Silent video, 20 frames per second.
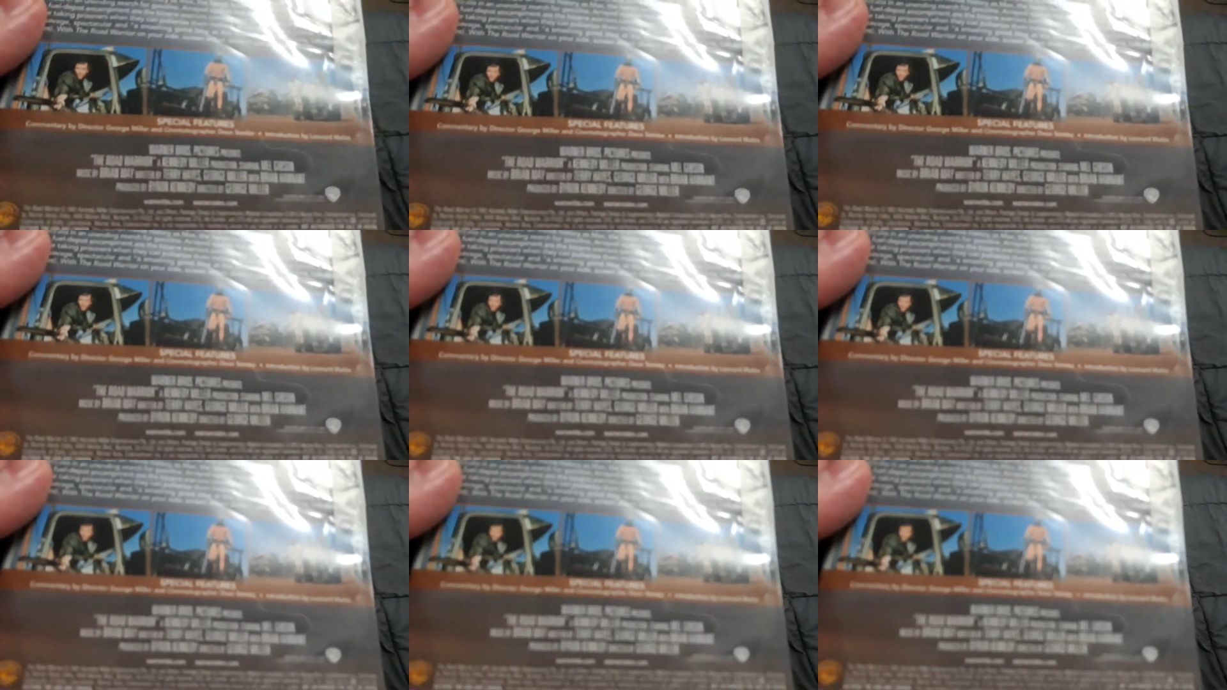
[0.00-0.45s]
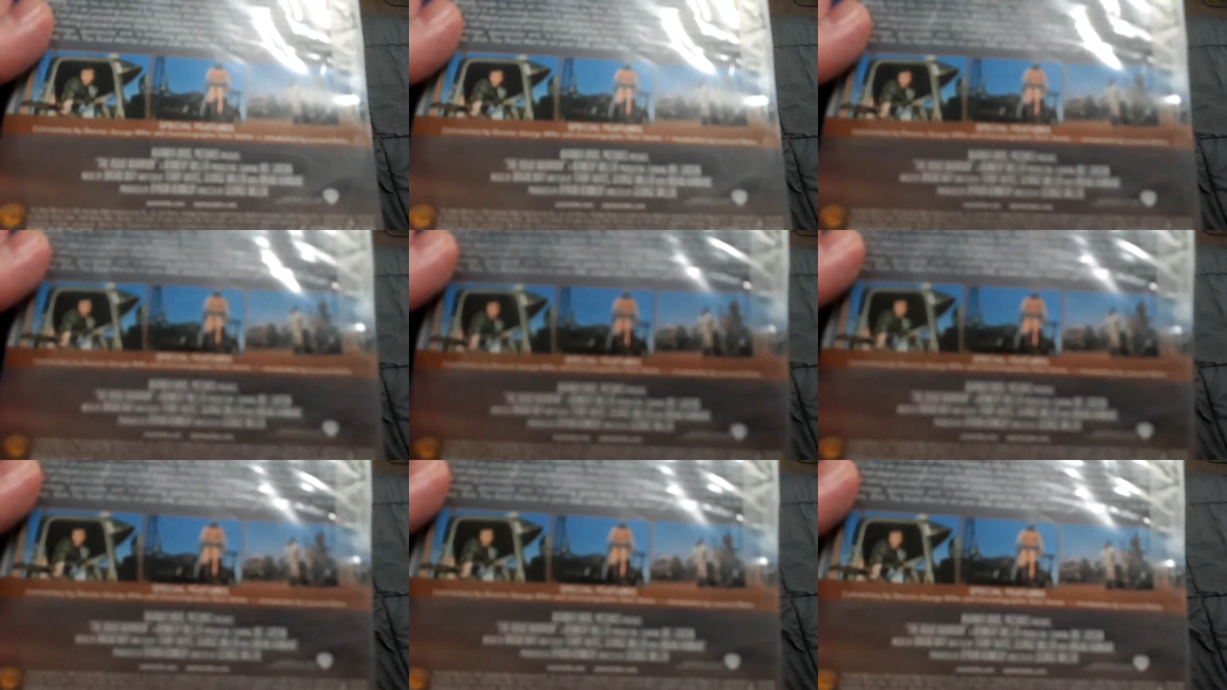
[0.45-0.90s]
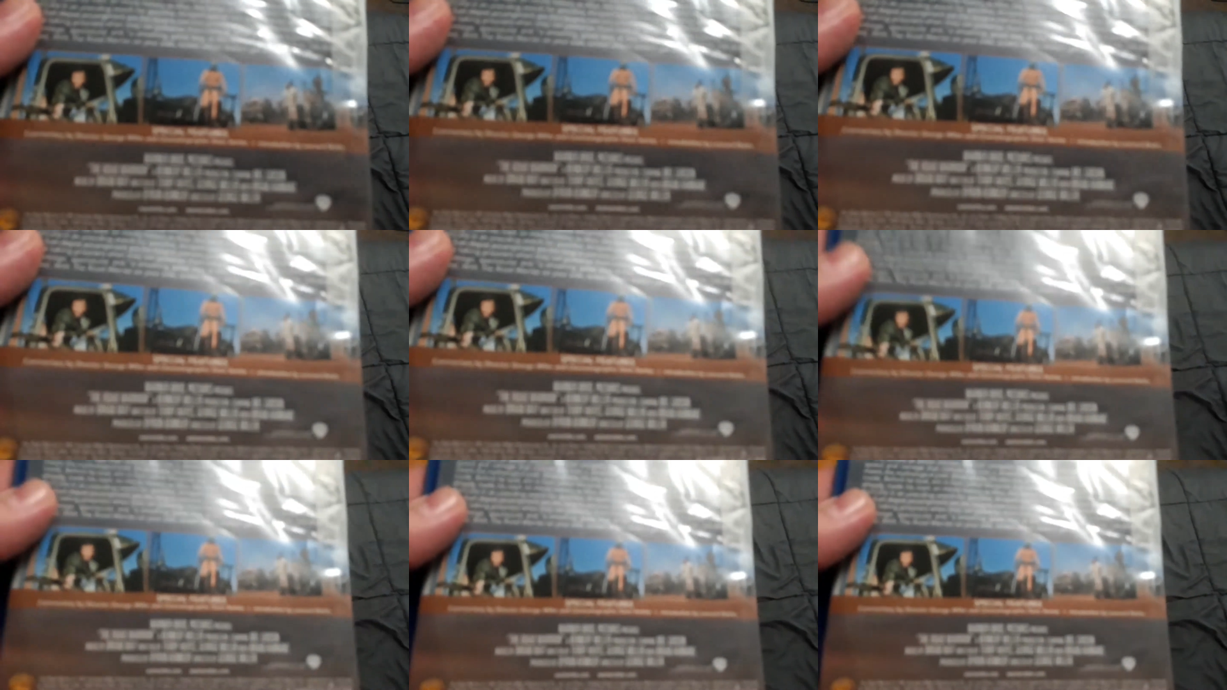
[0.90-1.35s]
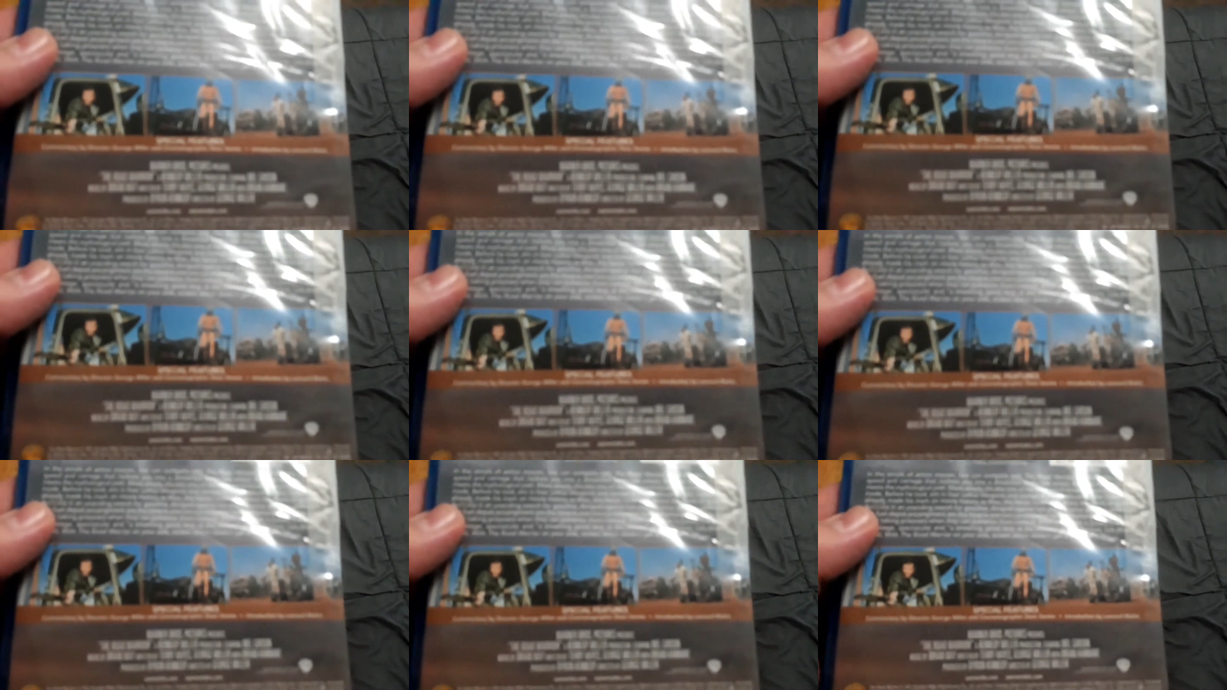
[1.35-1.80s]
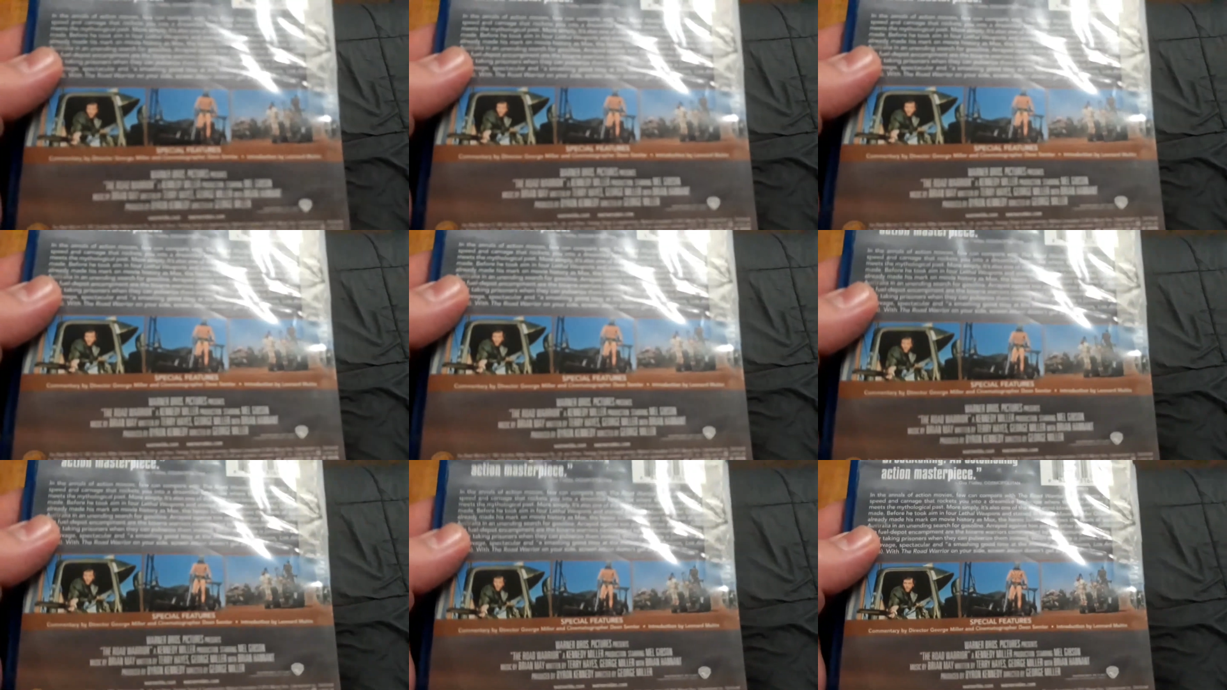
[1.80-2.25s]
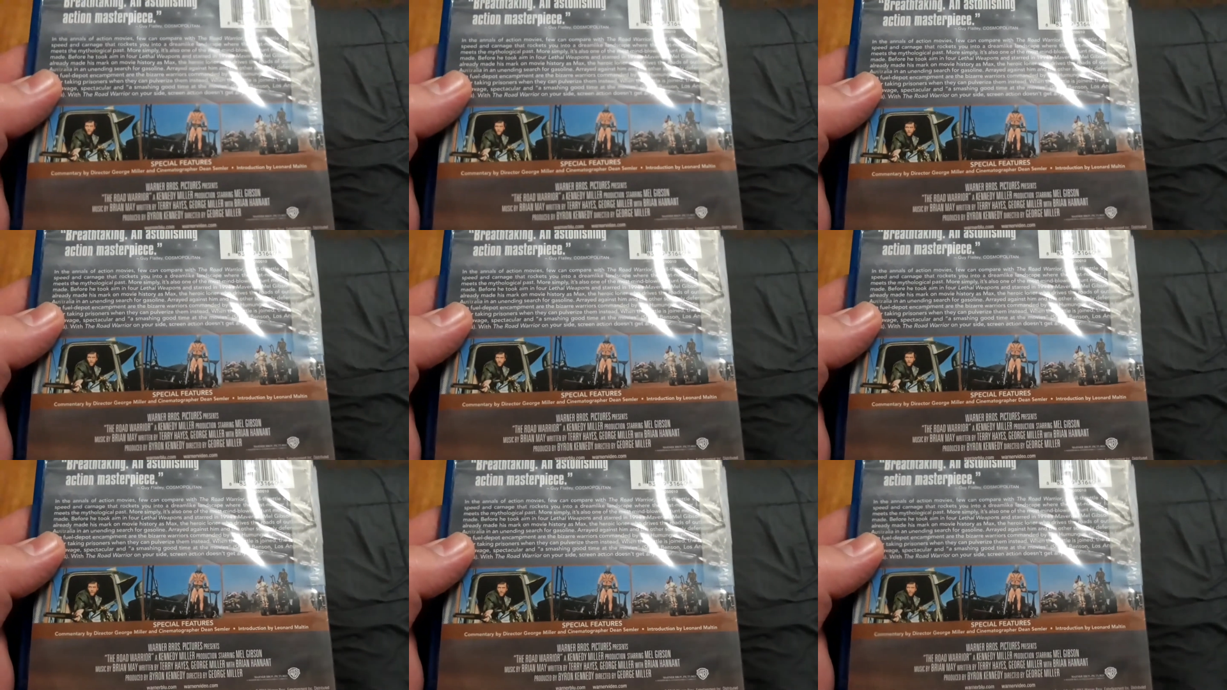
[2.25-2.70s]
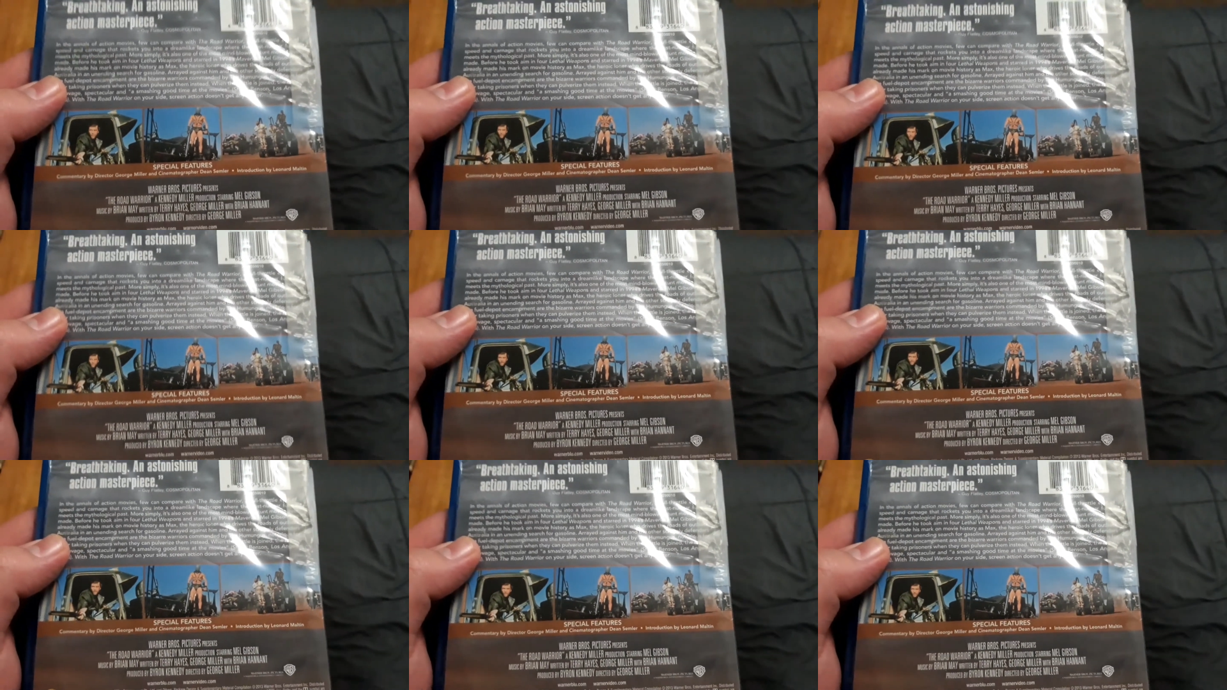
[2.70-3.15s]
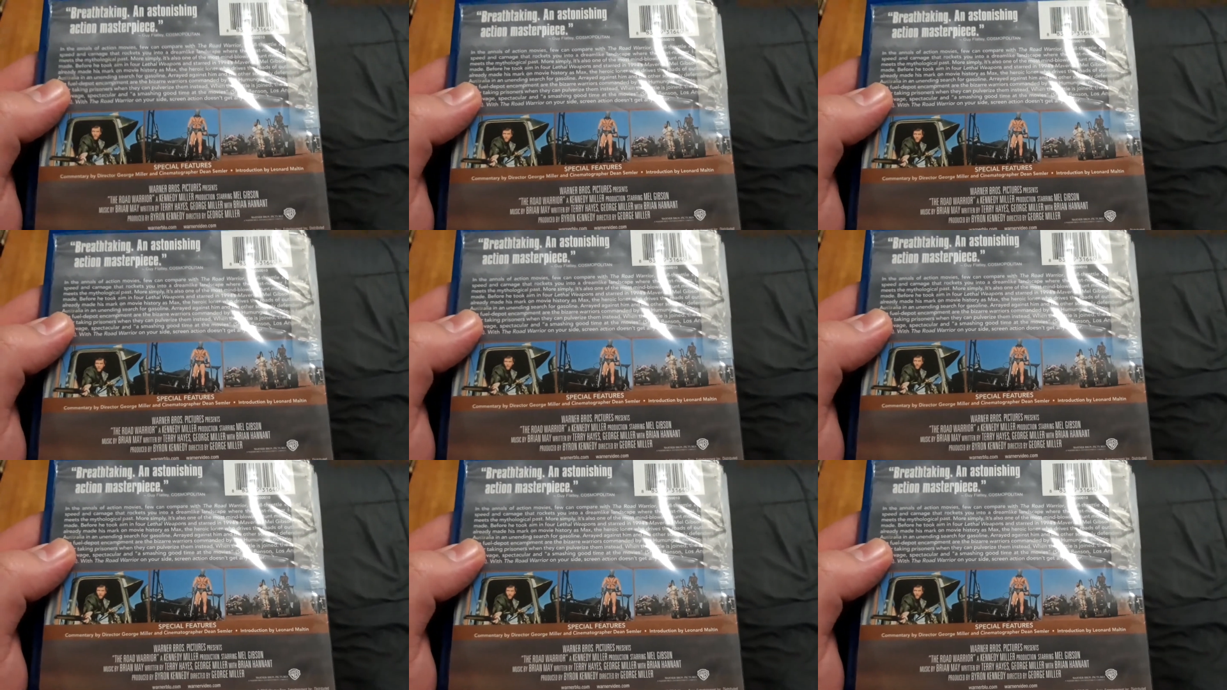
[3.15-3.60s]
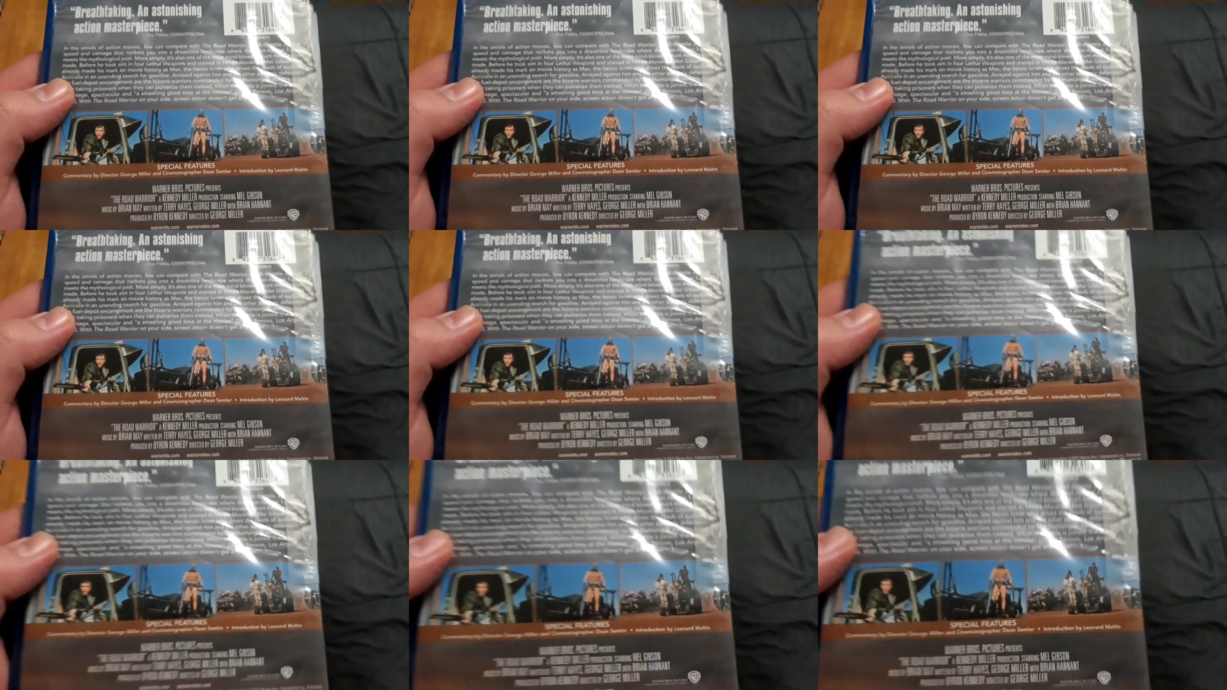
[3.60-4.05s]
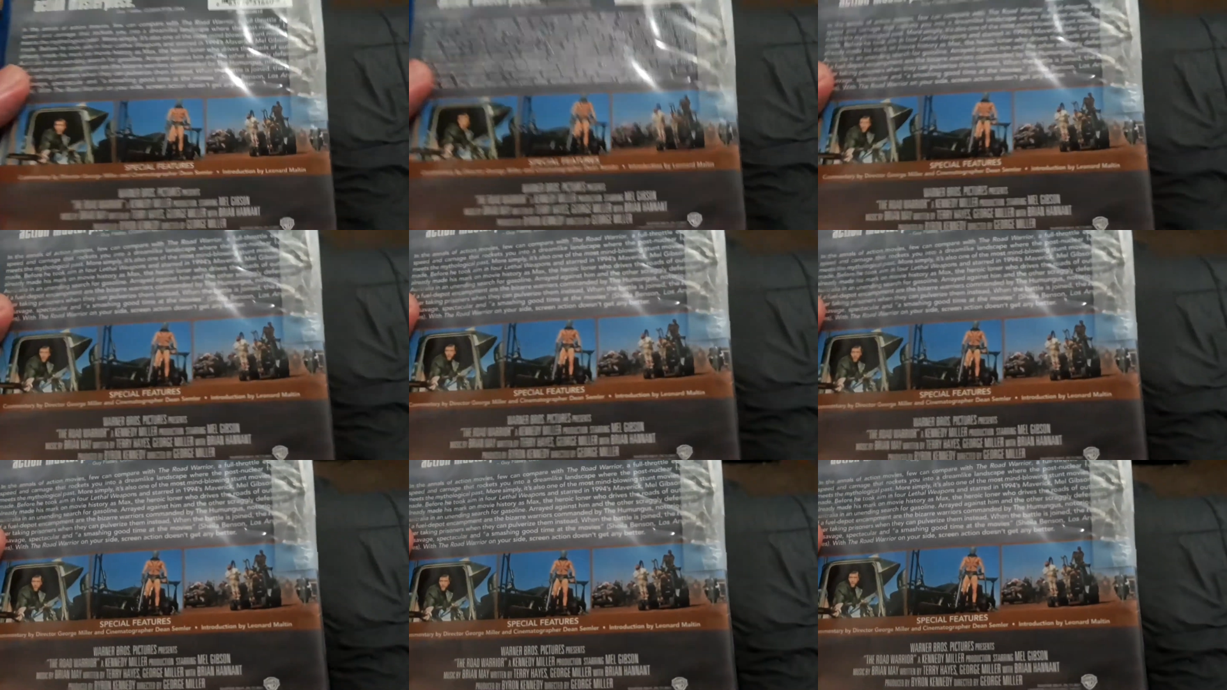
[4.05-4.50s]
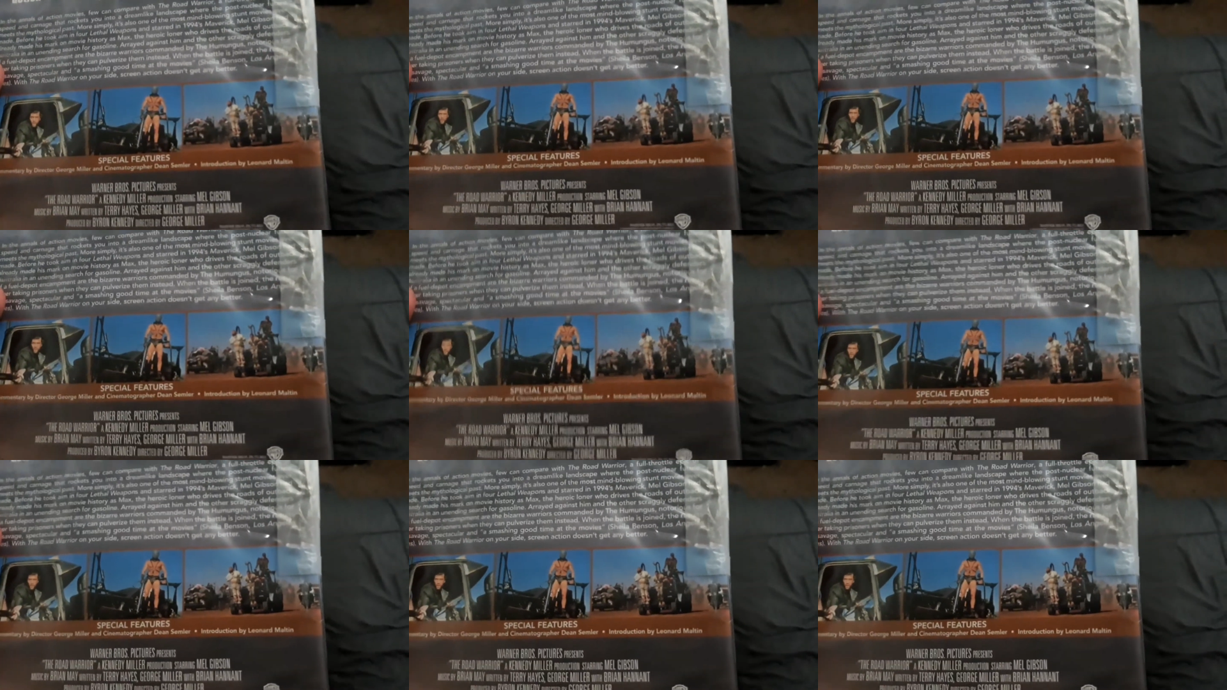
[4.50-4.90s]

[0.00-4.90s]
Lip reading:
(no speaker visible)